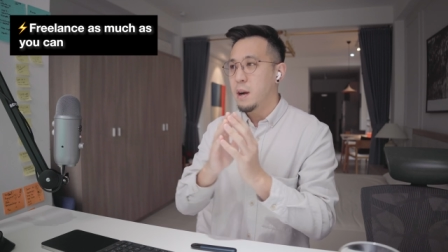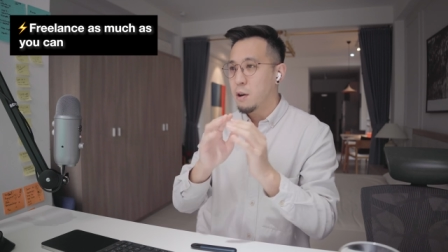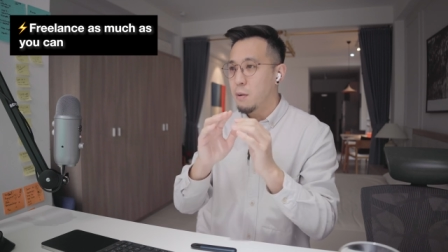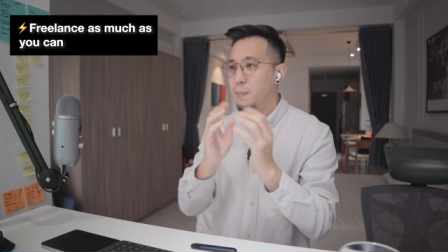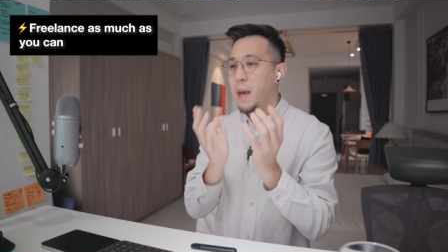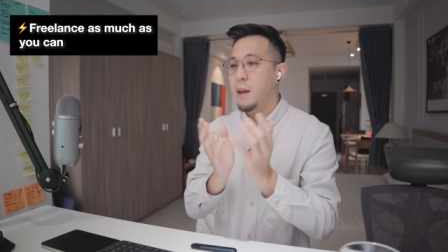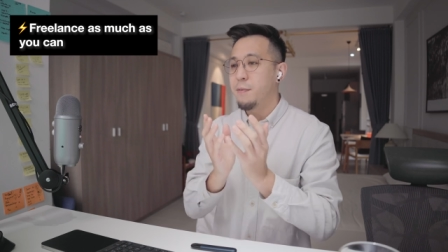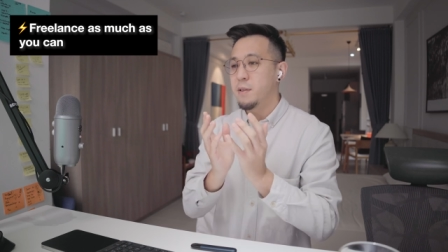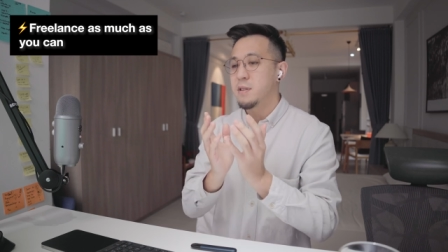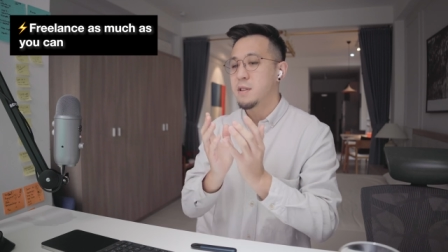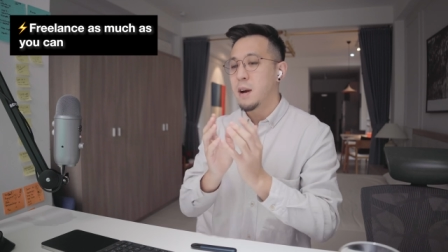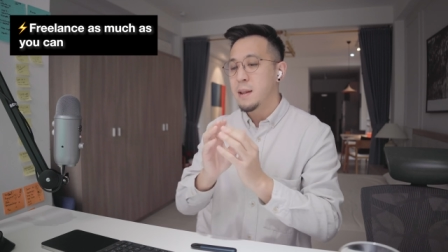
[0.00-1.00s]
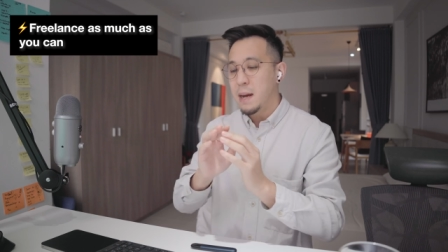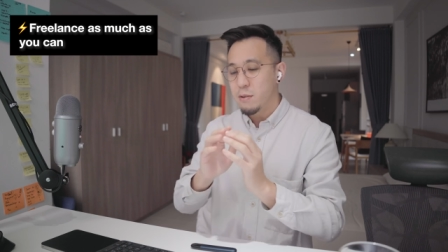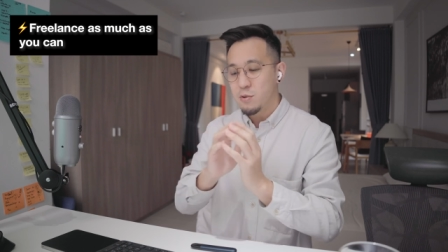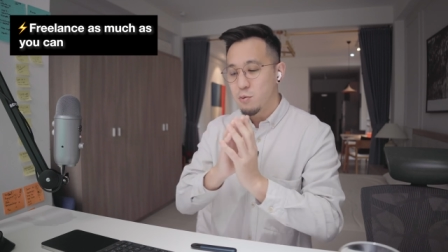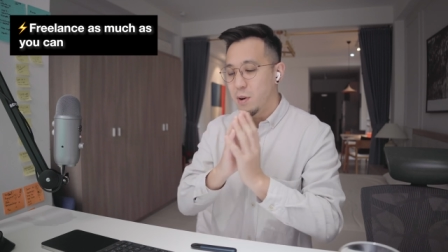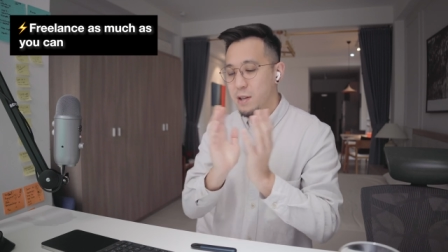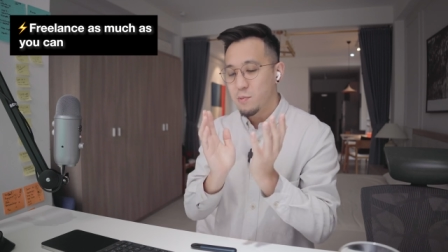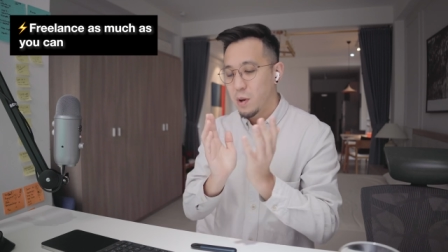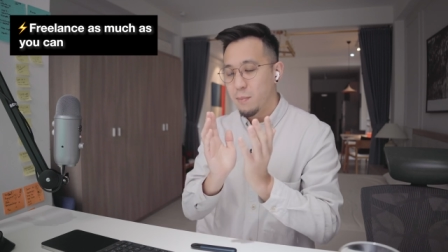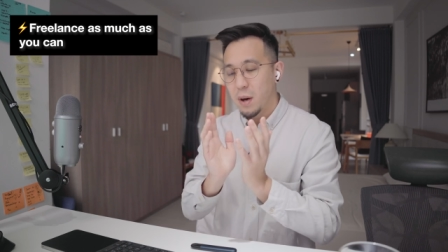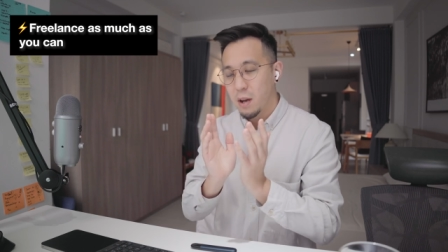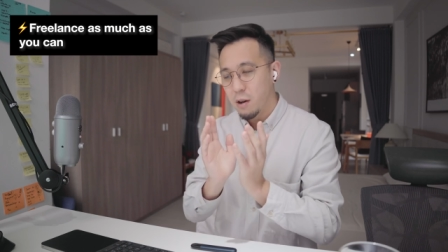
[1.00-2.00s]
I got paid for design. That was always one
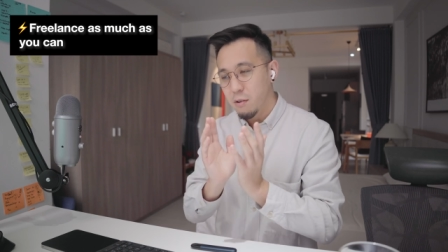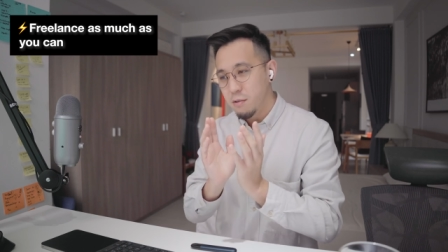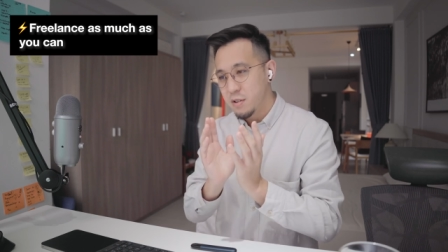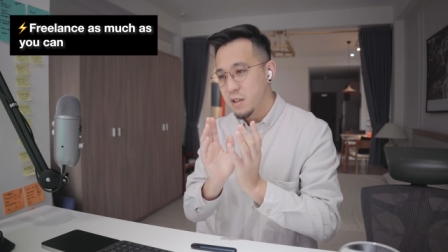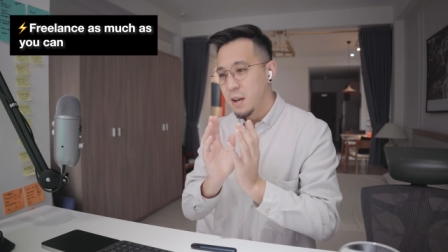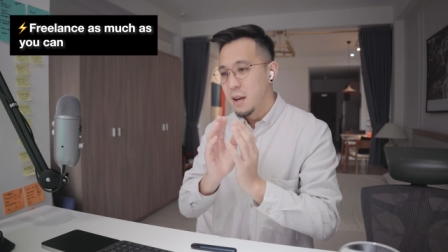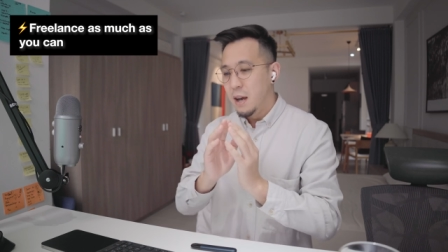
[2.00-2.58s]
of my goals.